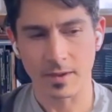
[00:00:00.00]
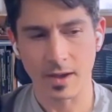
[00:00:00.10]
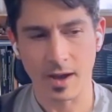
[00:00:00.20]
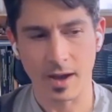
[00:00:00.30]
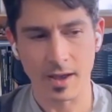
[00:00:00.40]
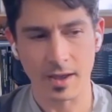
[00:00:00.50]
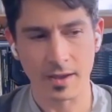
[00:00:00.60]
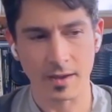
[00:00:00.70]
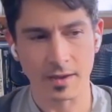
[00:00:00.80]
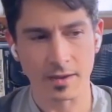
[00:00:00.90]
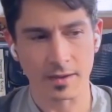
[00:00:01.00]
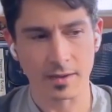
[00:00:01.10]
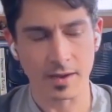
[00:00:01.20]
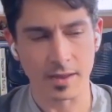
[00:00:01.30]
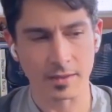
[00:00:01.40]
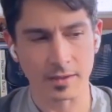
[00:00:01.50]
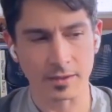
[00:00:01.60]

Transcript: I think